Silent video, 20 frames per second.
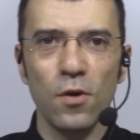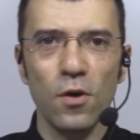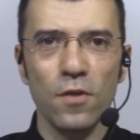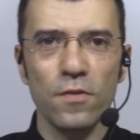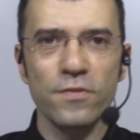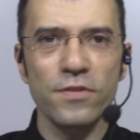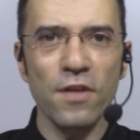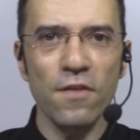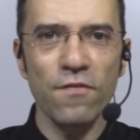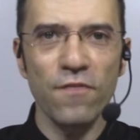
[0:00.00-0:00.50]
of
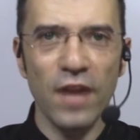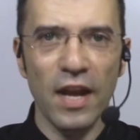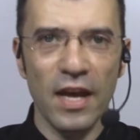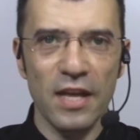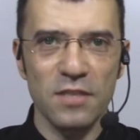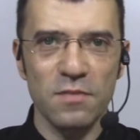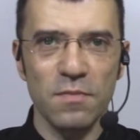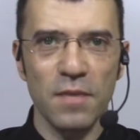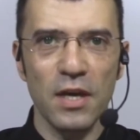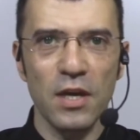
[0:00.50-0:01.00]

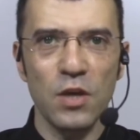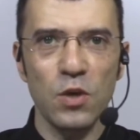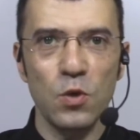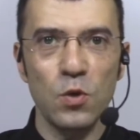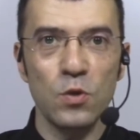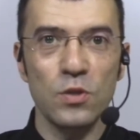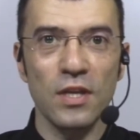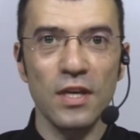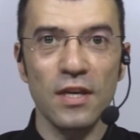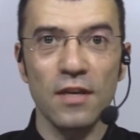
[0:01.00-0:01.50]
xanthelasma
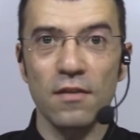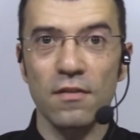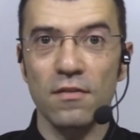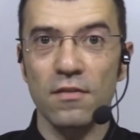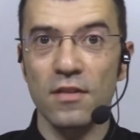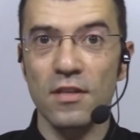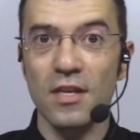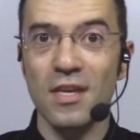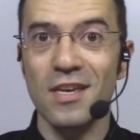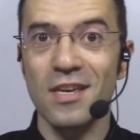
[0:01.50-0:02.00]
using
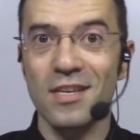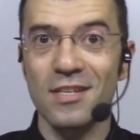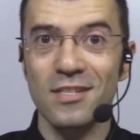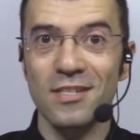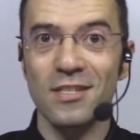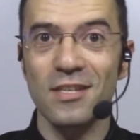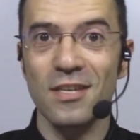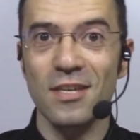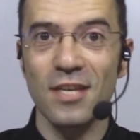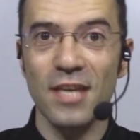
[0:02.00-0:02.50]

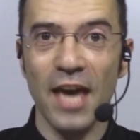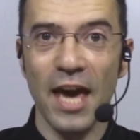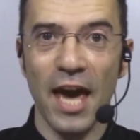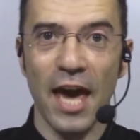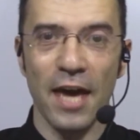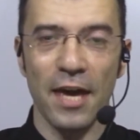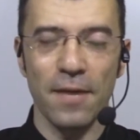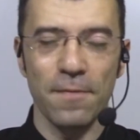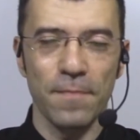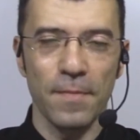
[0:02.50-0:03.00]
TCA.